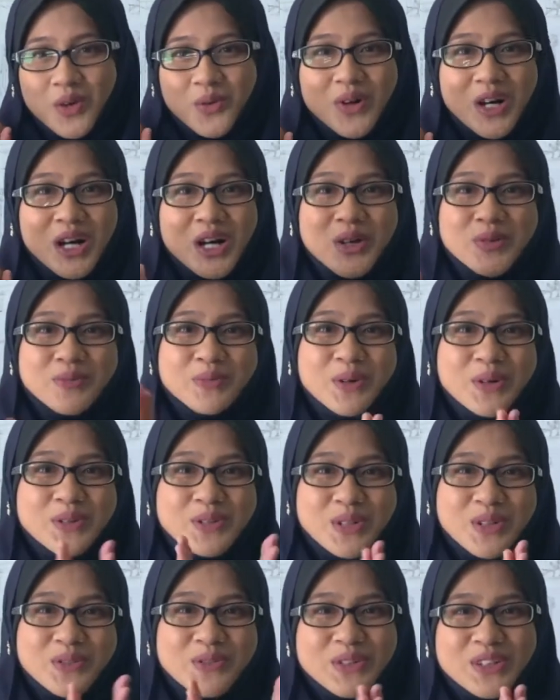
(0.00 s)
Wow,
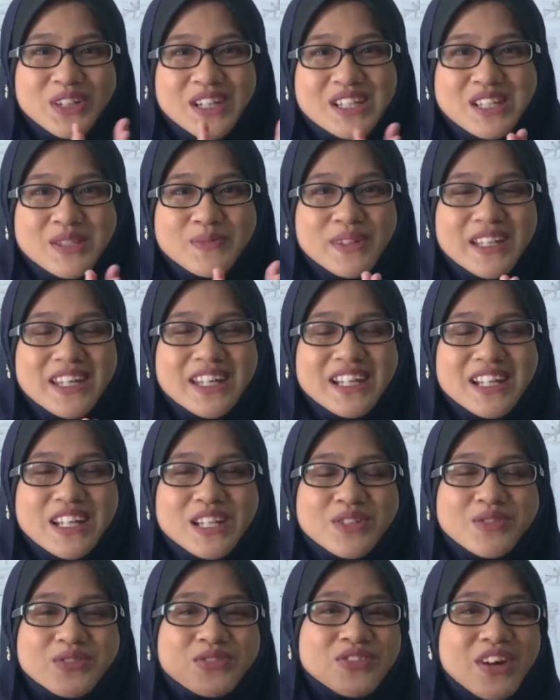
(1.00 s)
most of you can speak
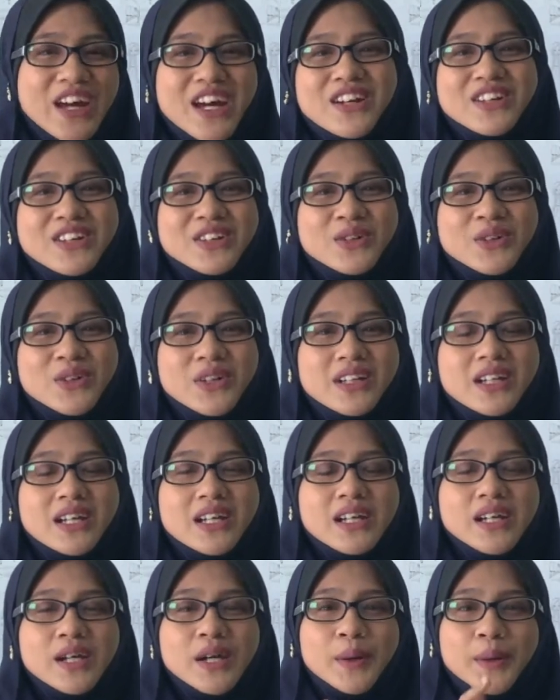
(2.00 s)
English very good.
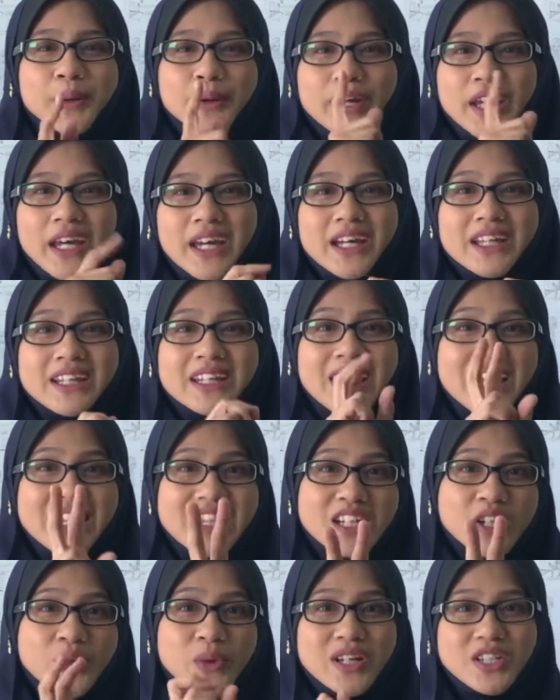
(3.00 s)
Okay,
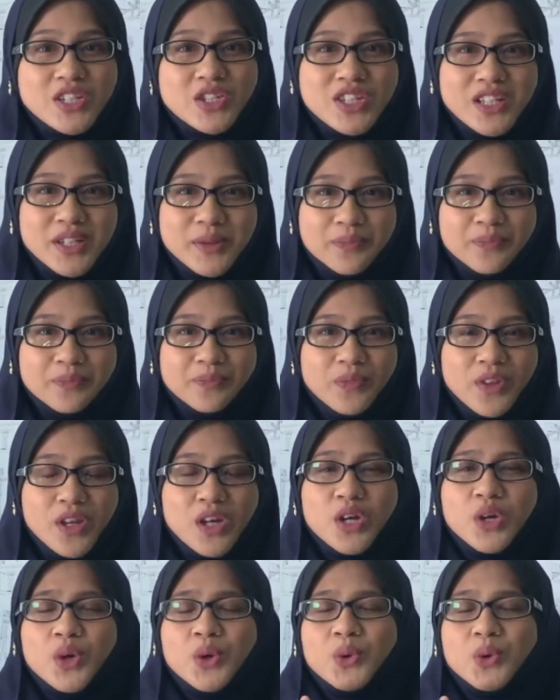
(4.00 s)
another question.
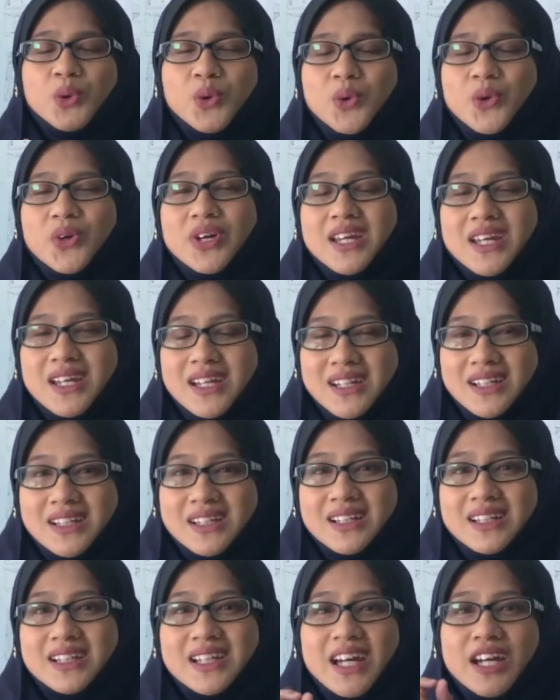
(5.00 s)
Who
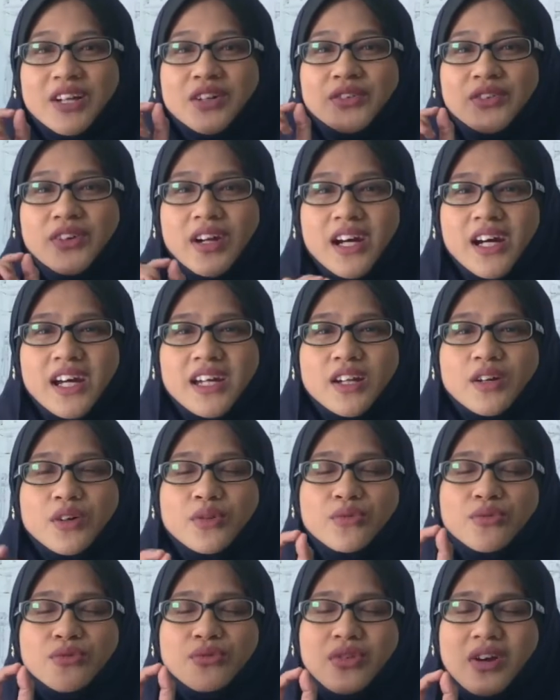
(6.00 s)
here can write a
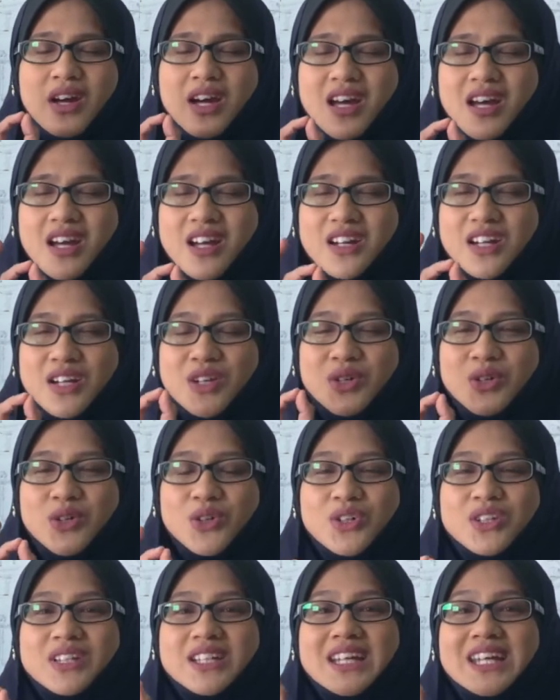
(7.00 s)
very
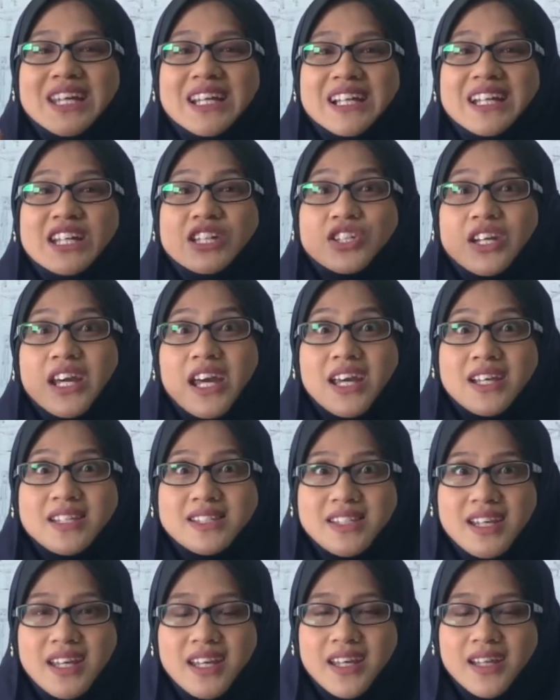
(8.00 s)
good English
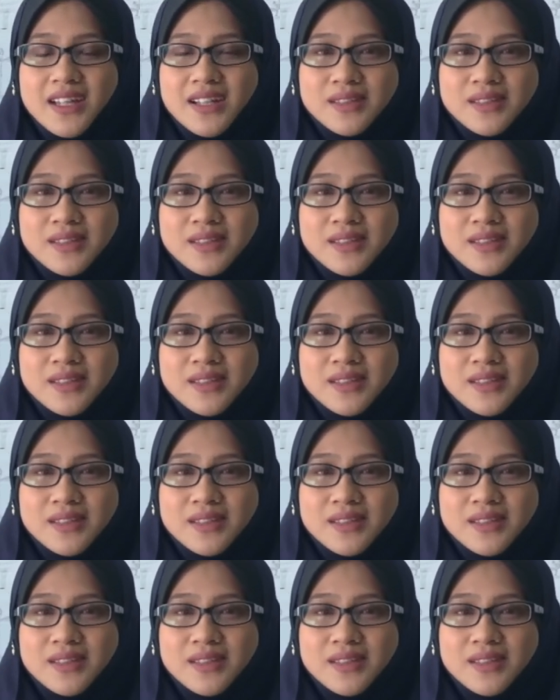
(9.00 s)
essay?